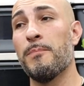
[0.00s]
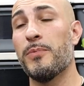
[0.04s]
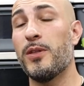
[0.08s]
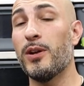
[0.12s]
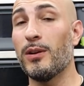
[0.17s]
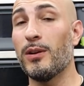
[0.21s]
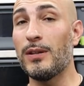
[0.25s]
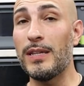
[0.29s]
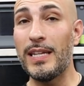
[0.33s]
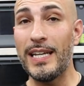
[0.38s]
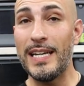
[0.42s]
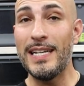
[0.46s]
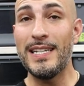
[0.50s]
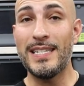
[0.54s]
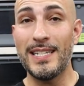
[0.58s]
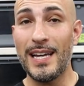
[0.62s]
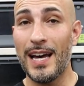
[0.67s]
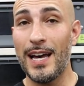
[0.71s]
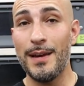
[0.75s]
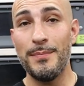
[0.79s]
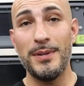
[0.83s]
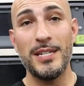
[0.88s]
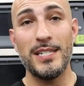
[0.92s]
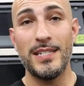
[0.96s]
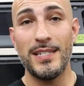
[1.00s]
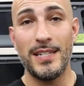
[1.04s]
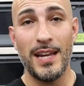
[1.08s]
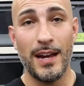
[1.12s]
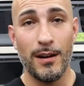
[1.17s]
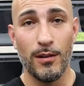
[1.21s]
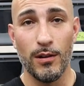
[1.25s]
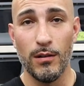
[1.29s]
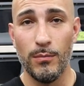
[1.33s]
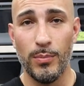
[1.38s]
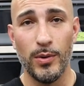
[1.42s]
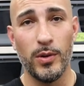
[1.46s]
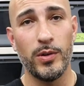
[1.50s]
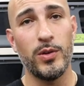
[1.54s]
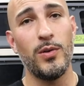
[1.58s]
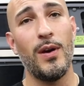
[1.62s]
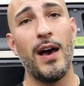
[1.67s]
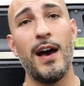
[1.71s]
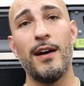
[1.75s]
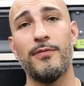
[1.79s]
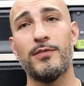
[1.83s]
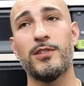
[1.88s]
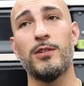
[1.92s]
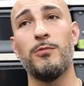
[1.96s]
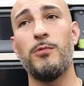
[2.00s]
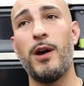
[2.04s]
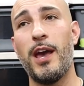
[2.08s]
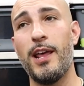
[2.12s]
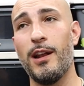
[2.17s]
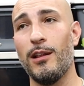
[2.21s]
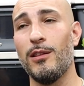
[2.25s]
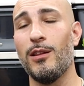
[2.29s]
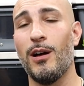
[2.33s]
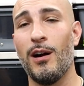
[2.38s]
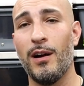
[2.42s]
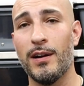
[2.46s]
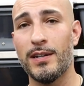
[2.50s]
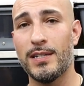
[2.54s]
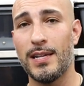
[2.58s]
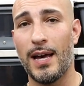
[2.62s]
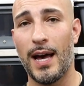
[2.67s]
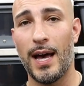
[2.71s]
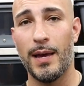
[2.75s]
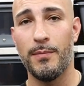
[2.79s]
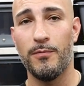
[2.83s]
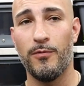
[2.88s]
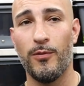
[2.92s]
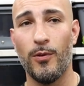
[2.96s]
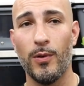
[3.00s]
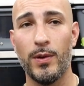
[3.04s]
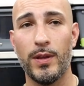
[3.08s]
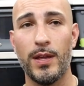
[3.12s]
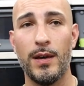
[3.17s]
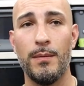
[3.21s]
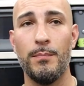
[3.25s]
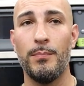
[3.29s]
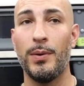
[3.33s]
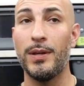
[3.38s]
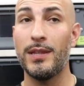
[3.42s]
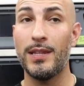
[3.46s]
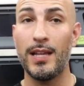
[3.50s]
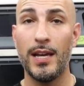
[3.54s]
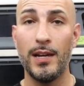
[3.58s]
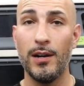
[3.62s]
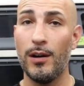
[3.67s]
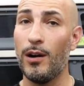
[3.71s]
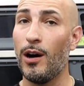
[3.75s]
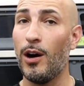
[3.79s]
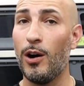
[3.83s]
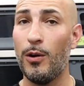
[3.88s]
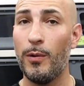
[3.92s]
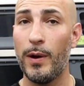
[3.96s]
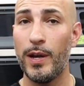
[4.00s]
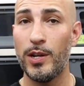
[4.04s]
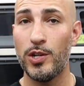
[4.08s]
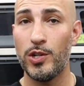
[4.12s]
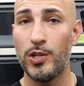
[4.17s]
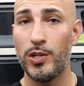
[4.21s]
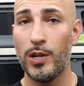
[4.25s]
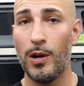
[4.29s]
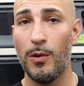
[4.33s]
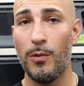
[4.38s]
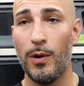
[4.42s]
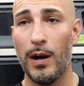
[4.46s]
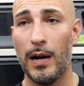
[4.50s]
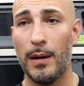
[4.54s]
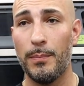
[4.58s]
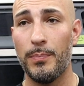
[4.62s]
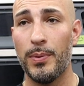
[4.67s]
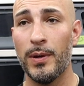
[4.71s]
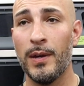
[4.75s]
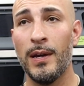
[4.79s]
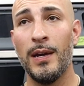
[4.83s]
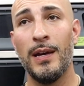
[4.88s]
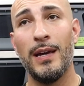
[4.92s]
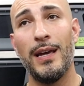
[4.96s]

Their lead time is terrible. You have to wait a long time for them, but they always show up